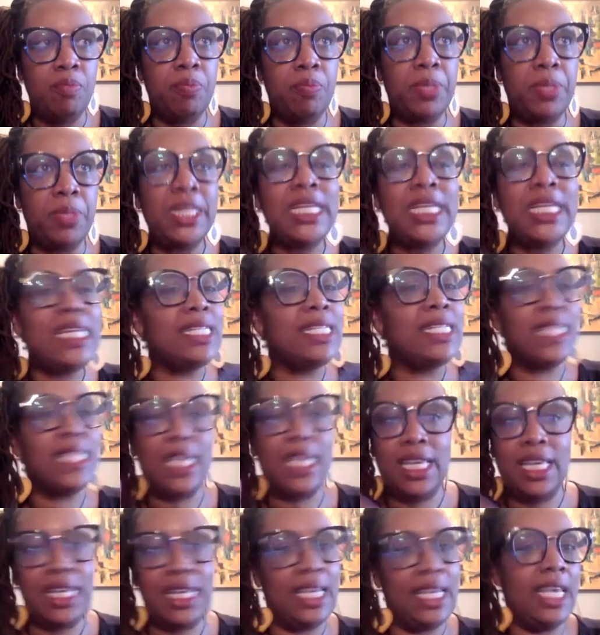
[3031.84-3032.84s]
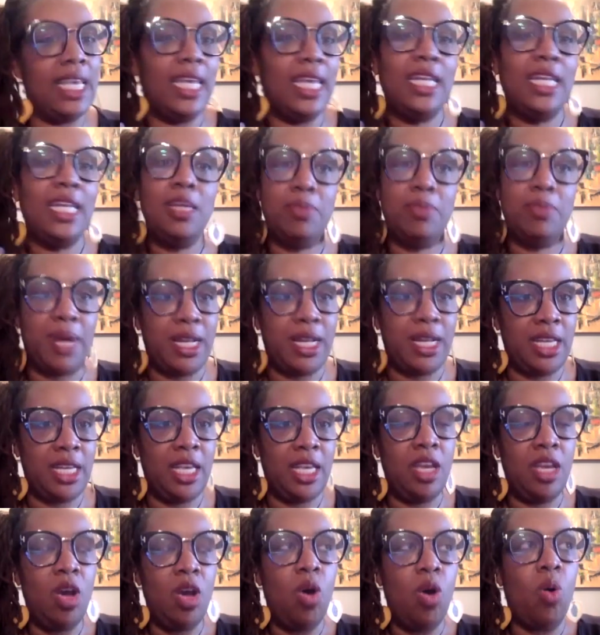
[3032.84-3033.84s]
pleasing
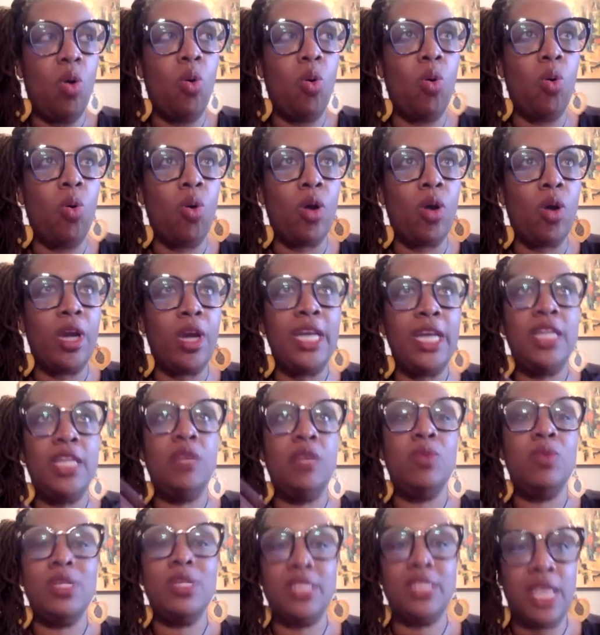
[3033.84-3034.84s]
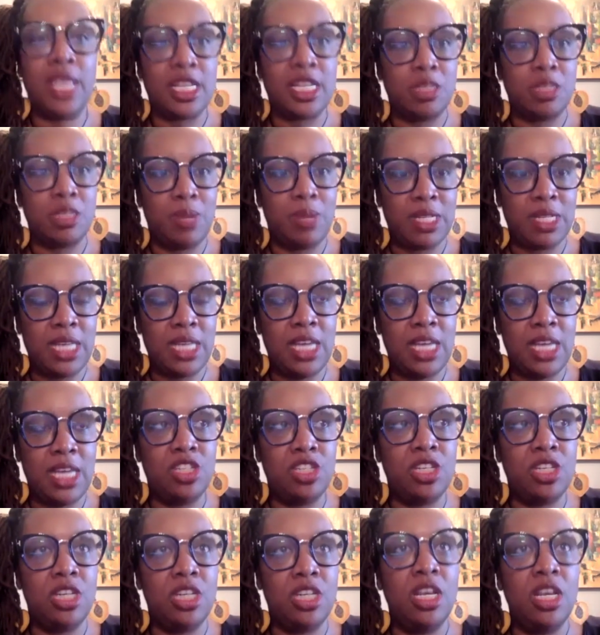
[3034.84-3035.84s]
anybody or anyone's
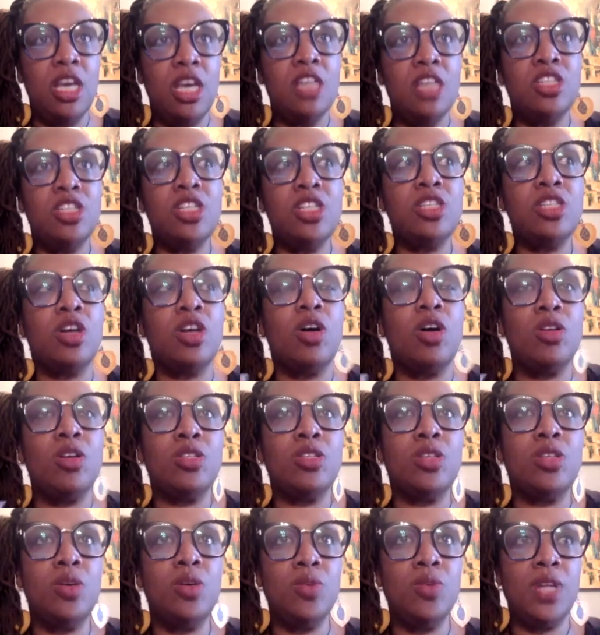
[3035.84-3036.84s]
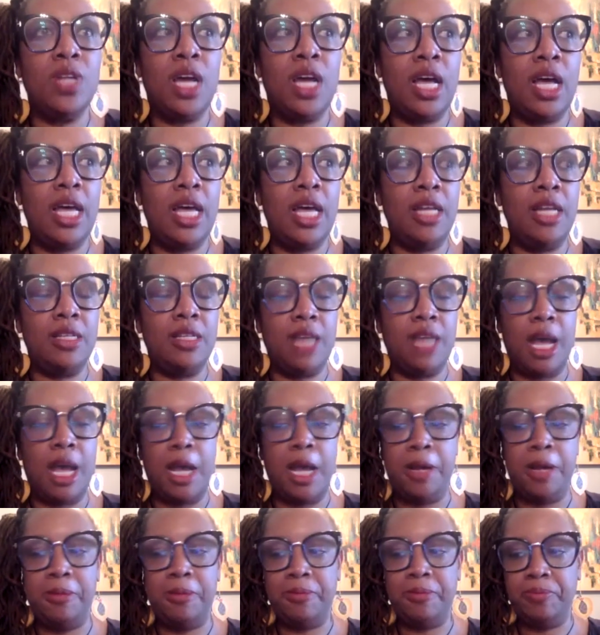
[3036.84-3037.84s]
expectation she's also not
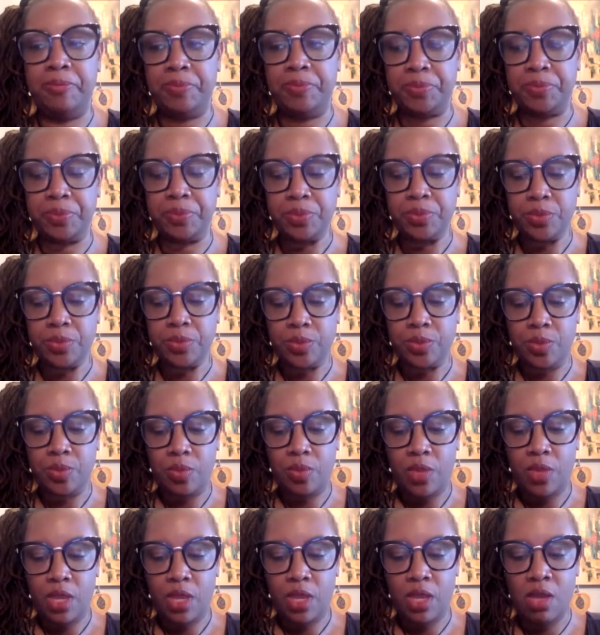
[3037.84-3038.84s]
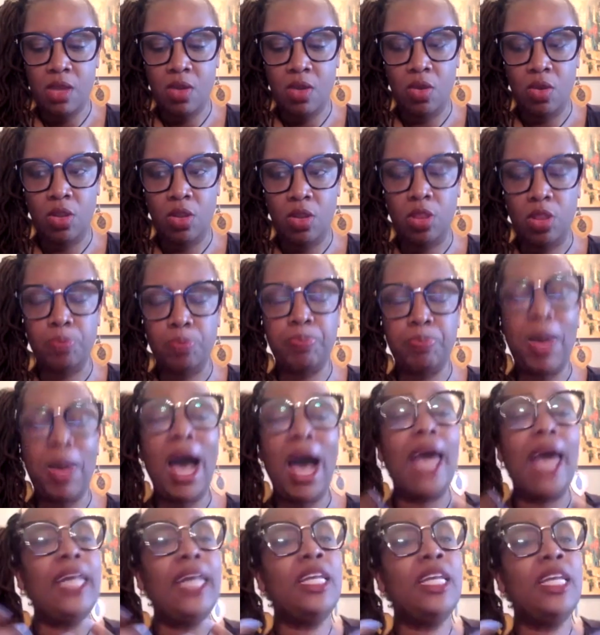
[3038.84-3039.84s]
um,
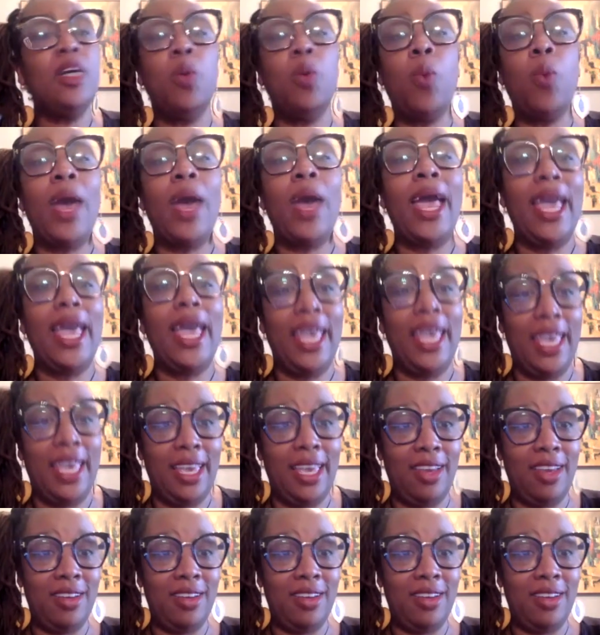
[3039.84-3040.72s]
pining away